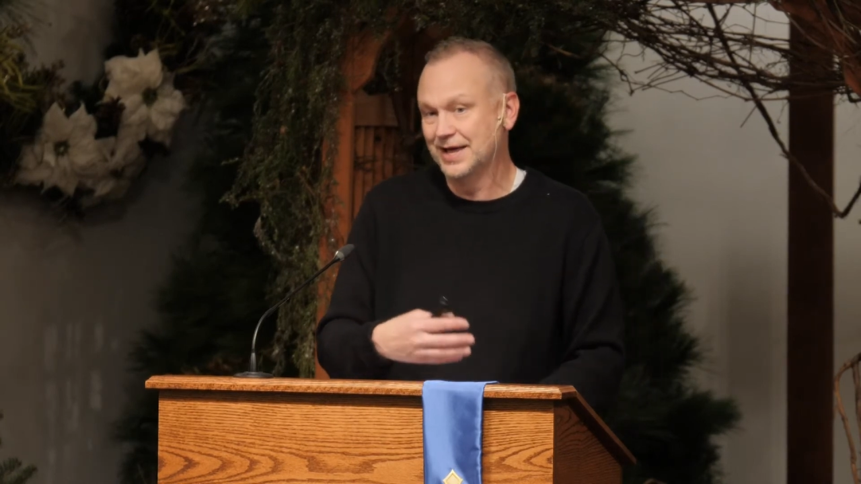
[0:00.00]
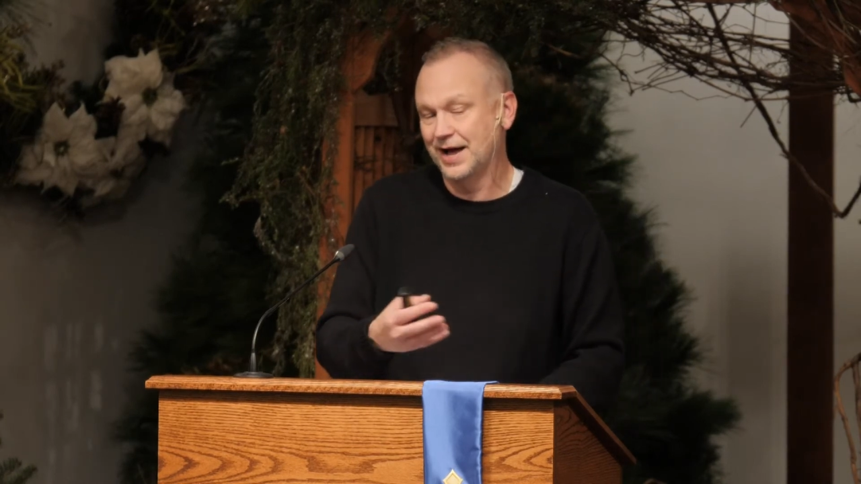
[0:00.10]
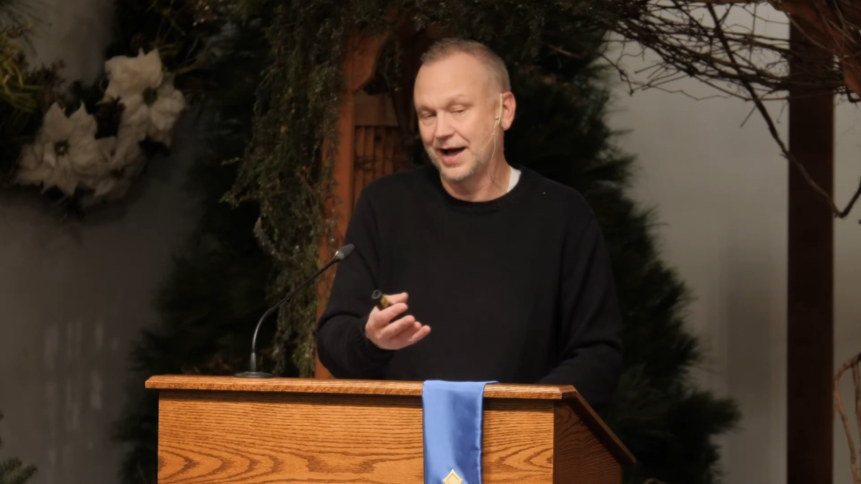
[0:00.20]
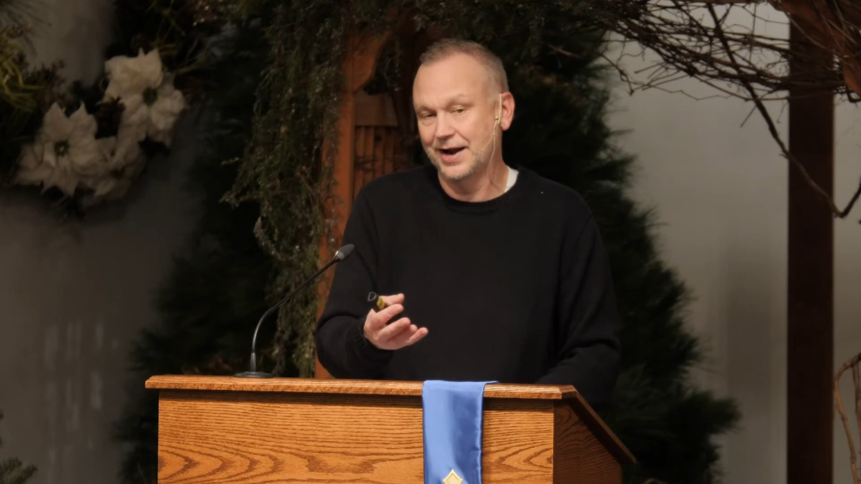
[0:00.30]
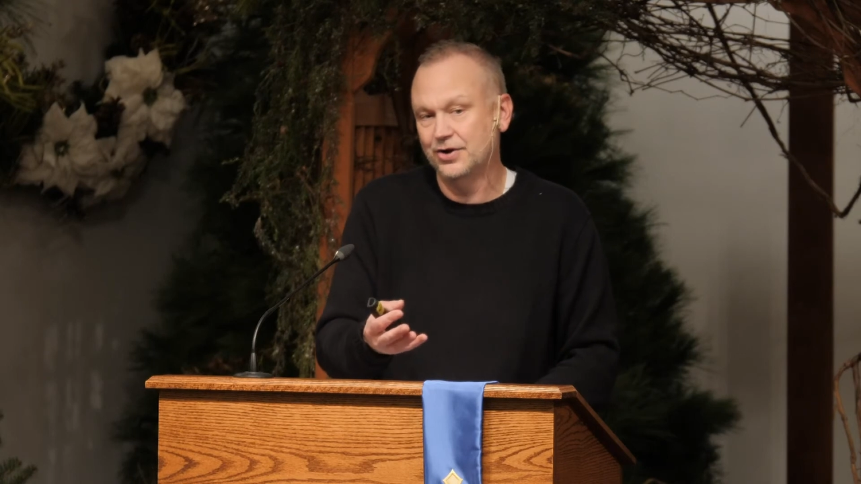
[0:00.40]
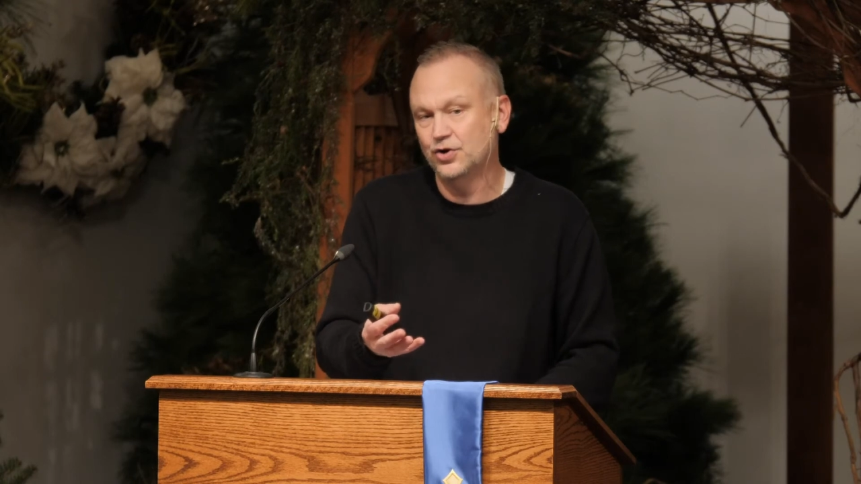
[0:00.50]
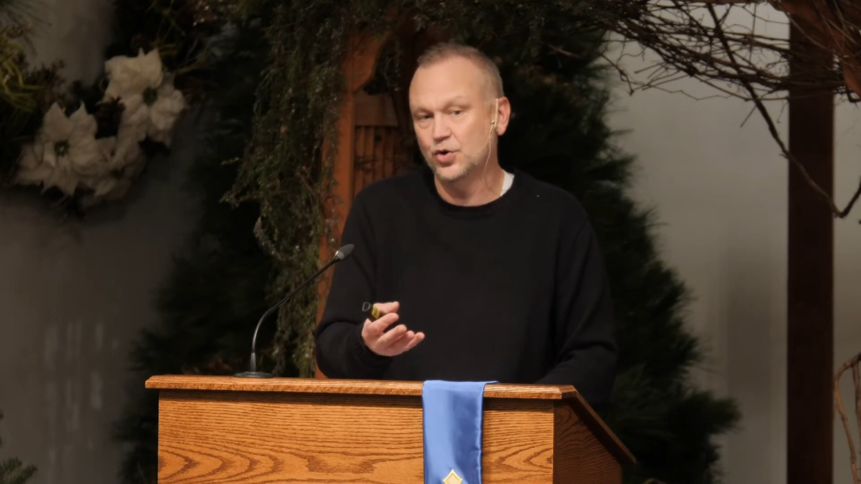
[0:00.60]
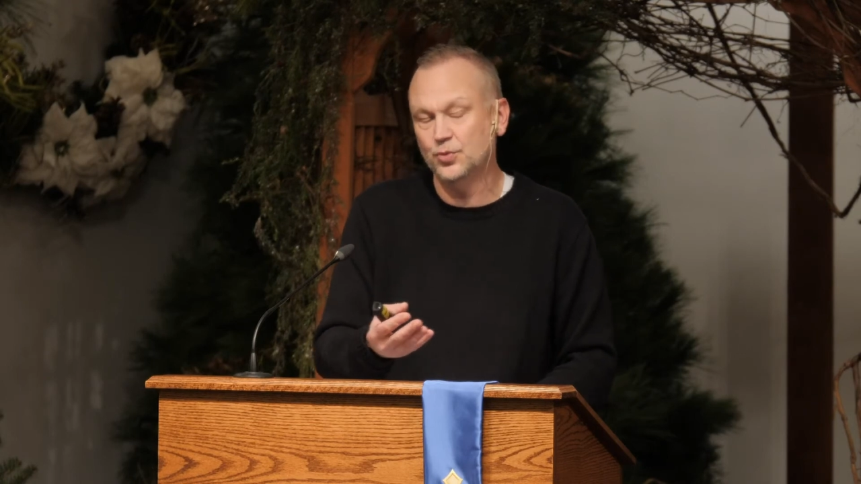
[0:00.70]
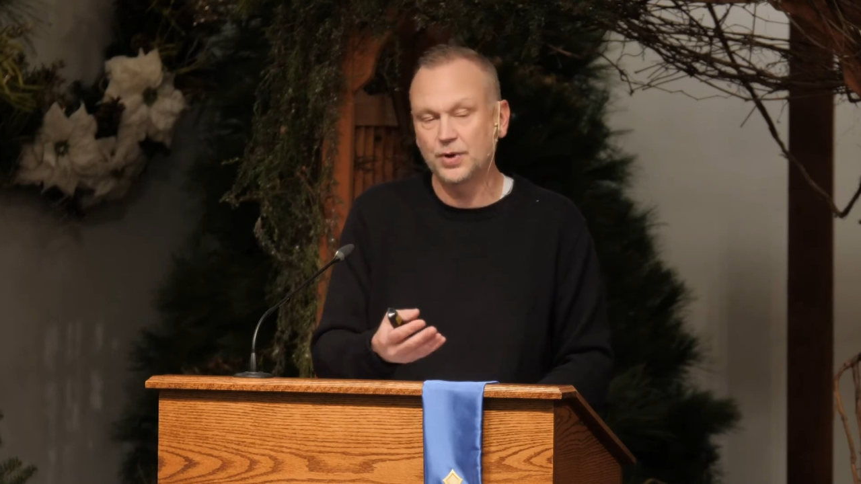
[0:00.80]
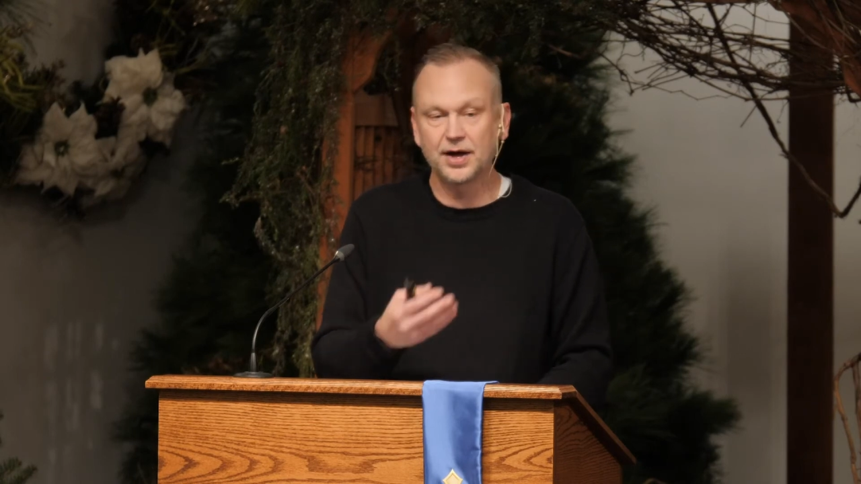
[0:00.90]
"I don't
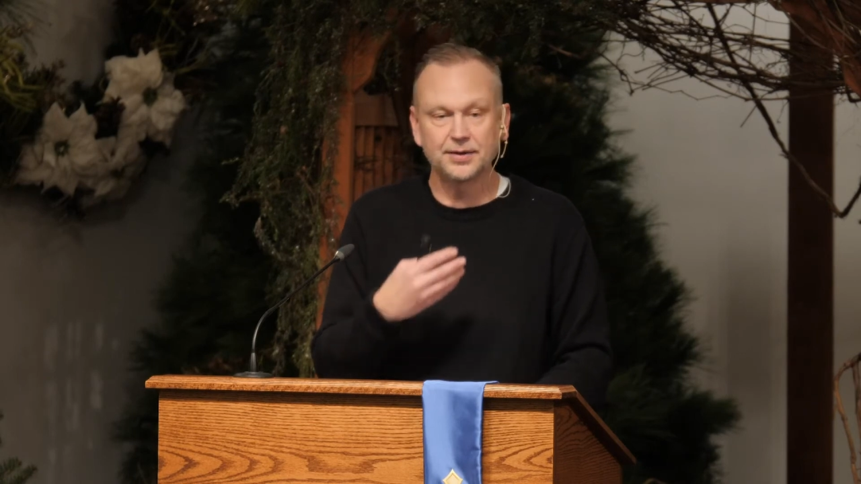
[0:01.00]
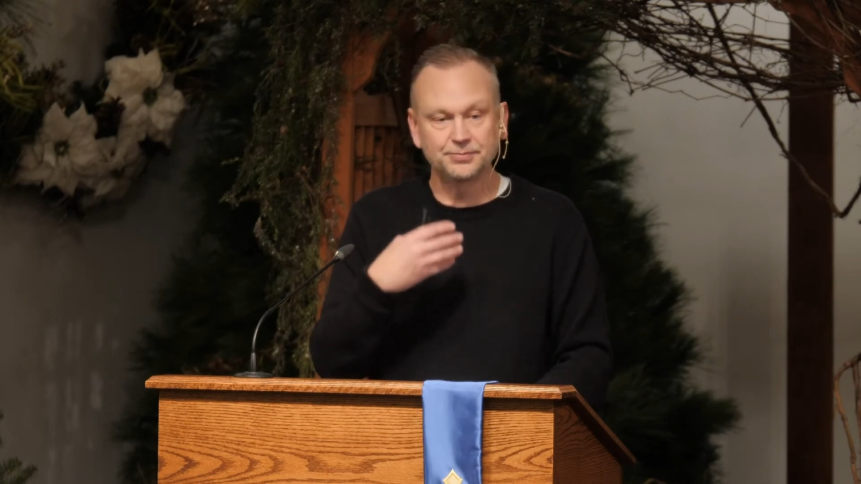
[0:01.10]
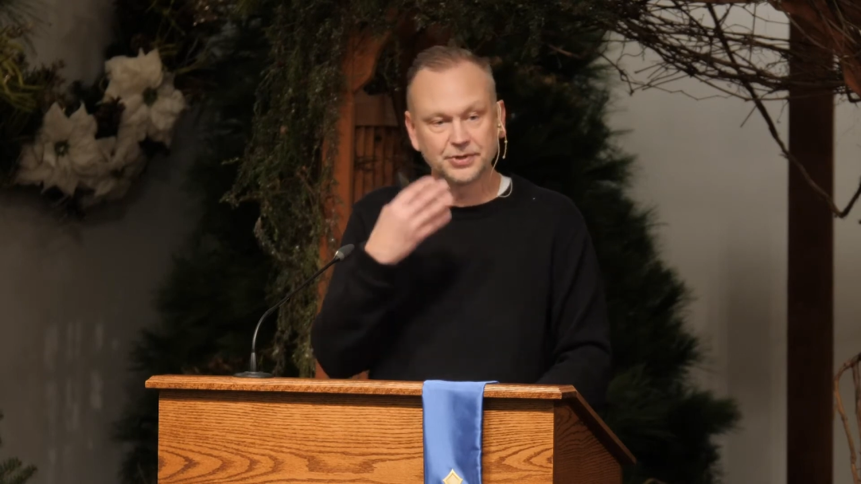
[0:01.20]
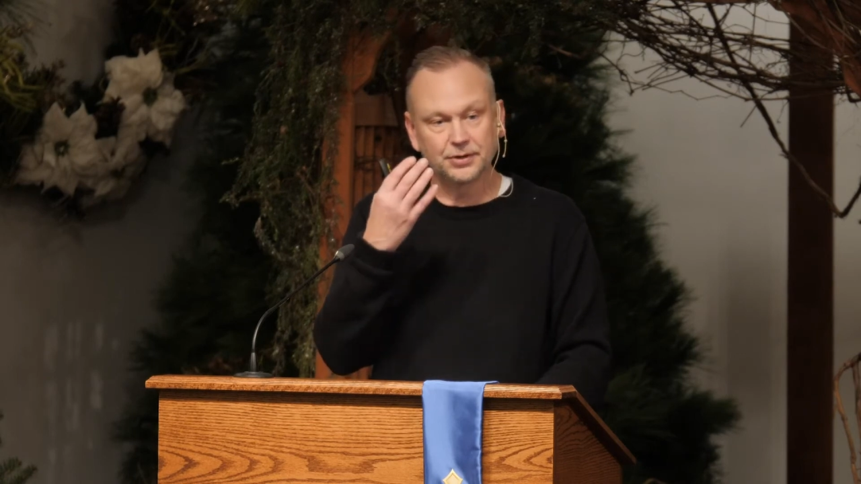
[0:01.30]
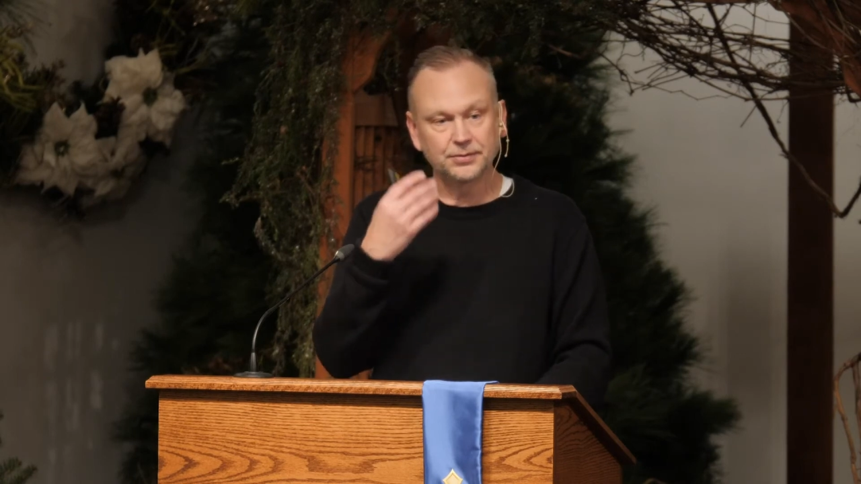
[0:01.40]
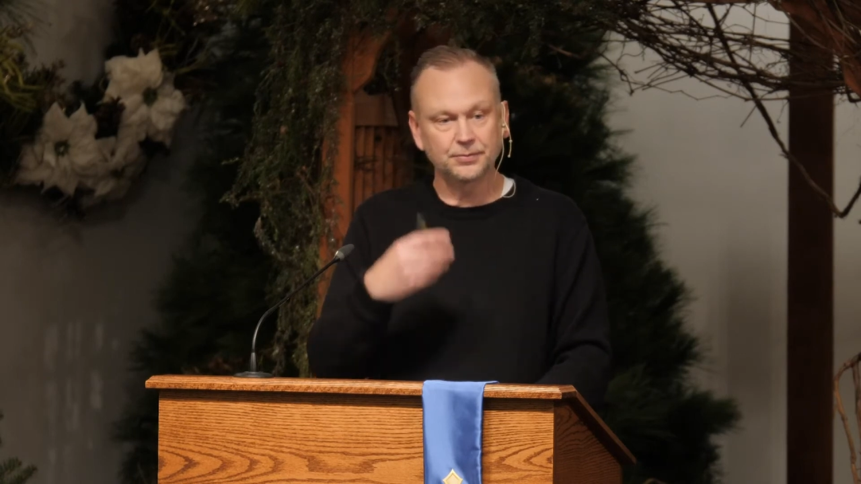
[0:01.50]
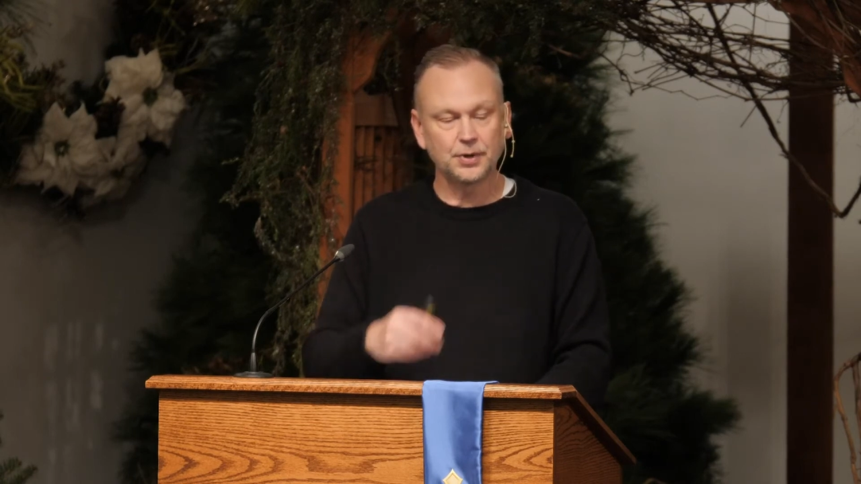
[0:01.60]
know,